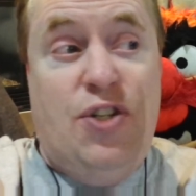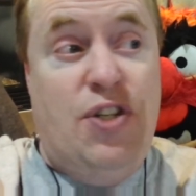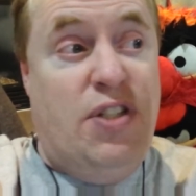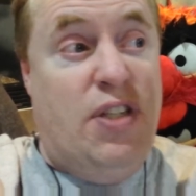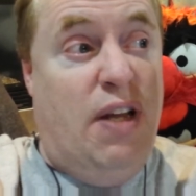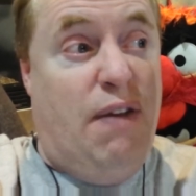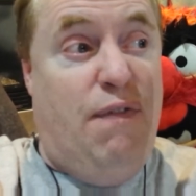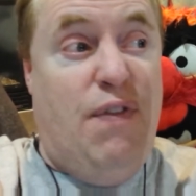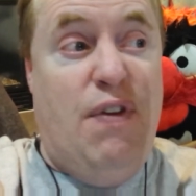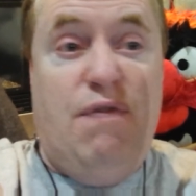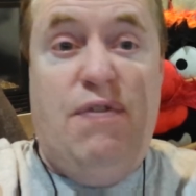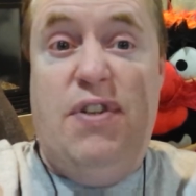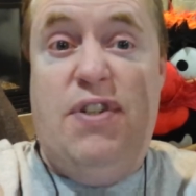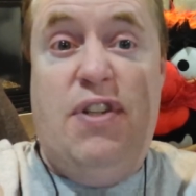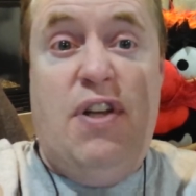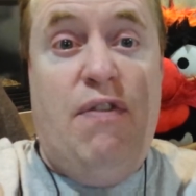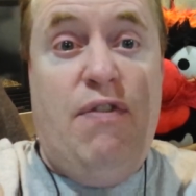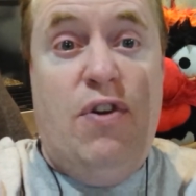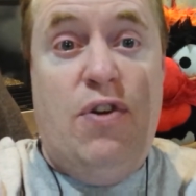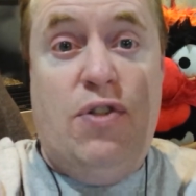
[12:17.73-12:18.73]
She's like
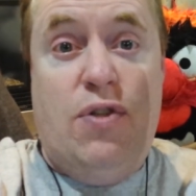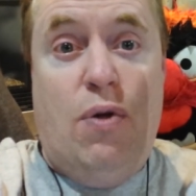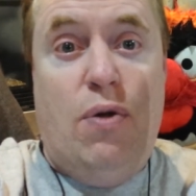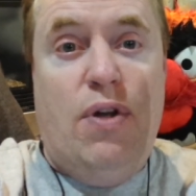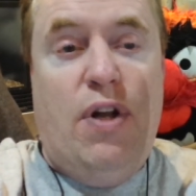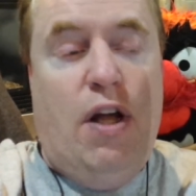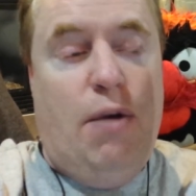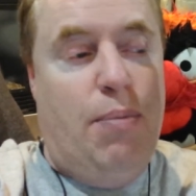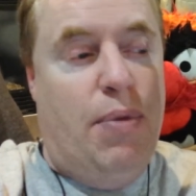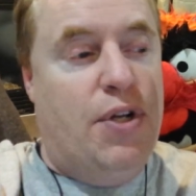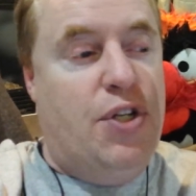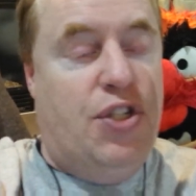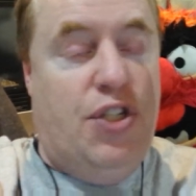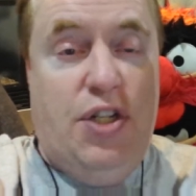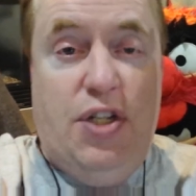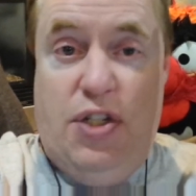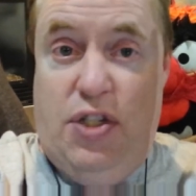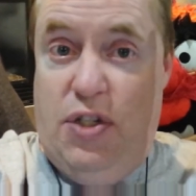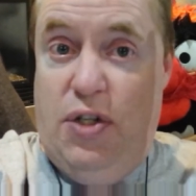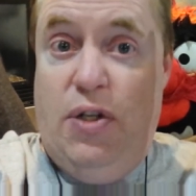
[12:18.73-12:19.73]
fifty-seven years old now, but
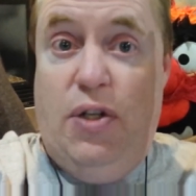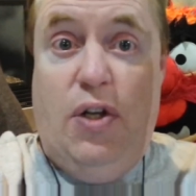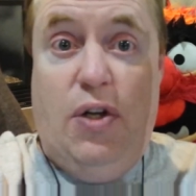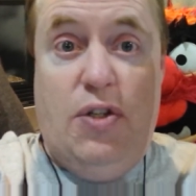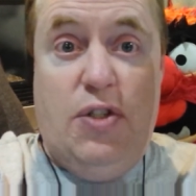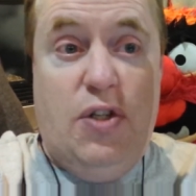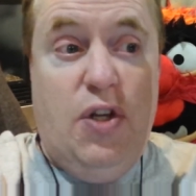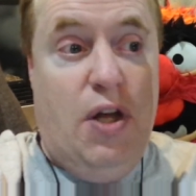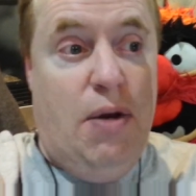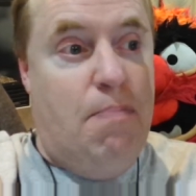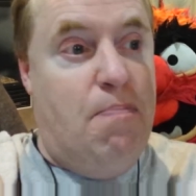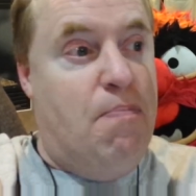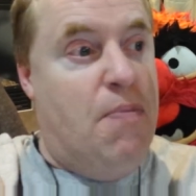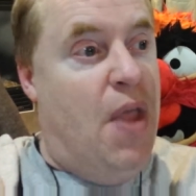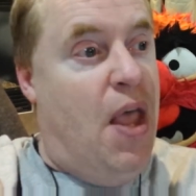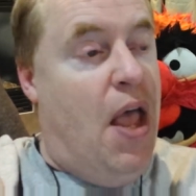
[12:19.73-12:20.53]
she still looks good.